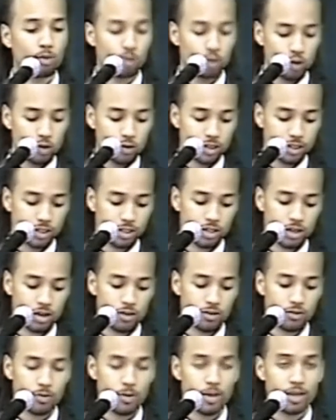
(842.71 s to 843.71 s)
to improve
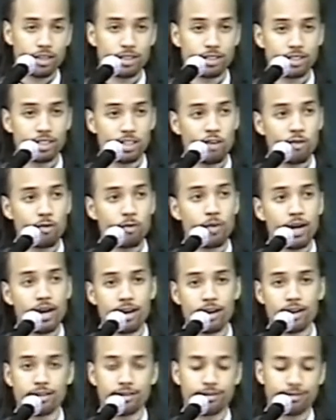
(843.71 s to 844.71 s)
yourself, make yourself
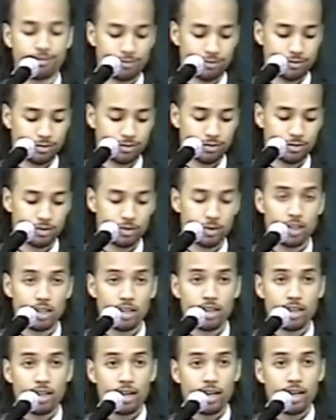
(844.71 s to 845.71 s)
better.
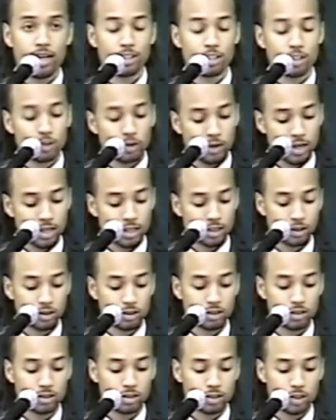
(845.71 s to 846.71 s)
In
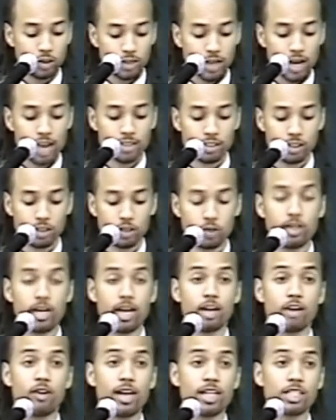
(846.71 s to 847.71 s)

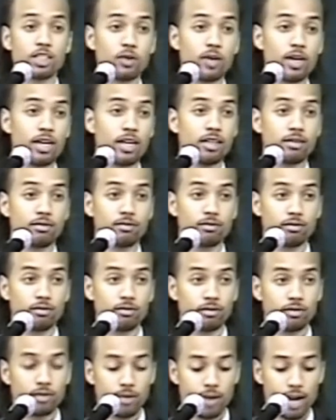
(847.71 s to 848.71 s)
2003, I
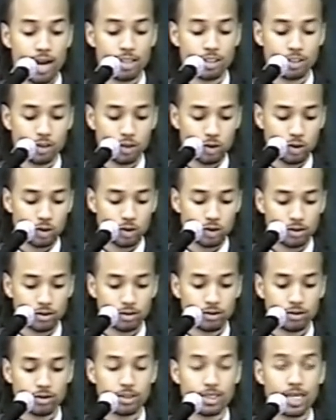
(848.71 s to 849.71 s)
graduated high
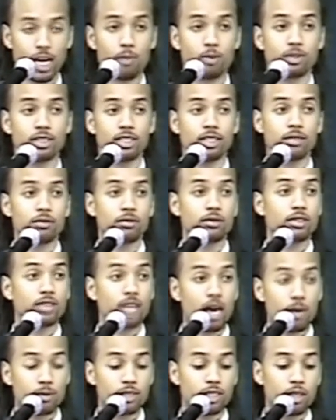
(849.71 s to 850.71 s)
school, top
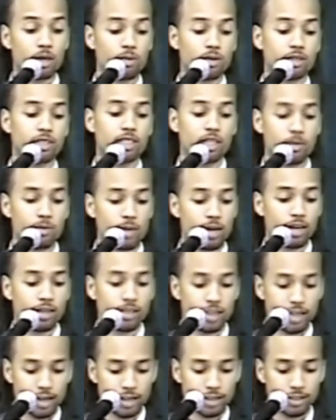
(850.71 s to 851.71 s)
10% of
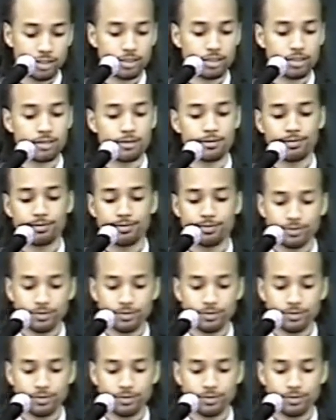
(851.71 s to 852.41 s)
my class.